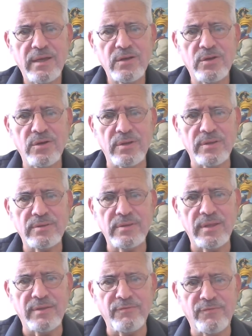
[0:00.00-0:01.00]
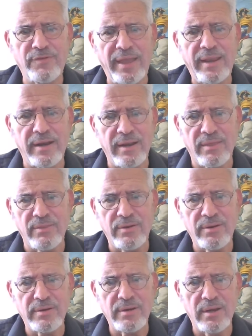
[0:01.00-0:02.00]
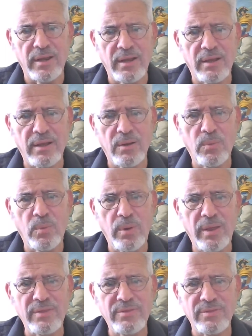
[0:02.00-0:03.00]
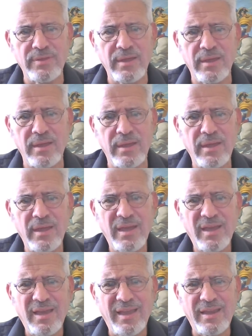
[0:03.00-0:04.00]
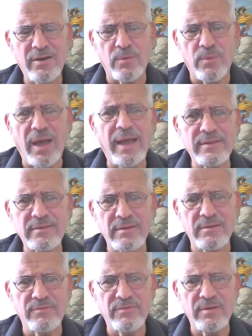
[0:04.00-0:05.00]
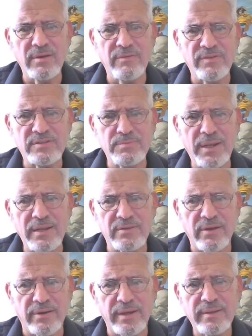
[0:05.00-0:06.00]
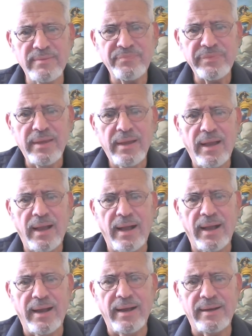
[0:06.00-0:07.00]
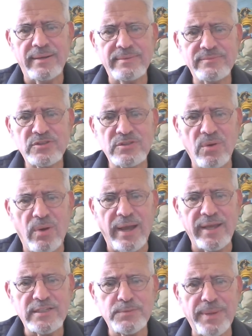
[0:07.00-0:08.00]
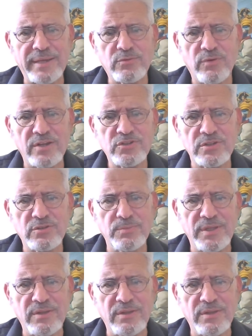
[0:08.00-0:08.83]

could invade another with the inner rot of its military. So I expect Russia to be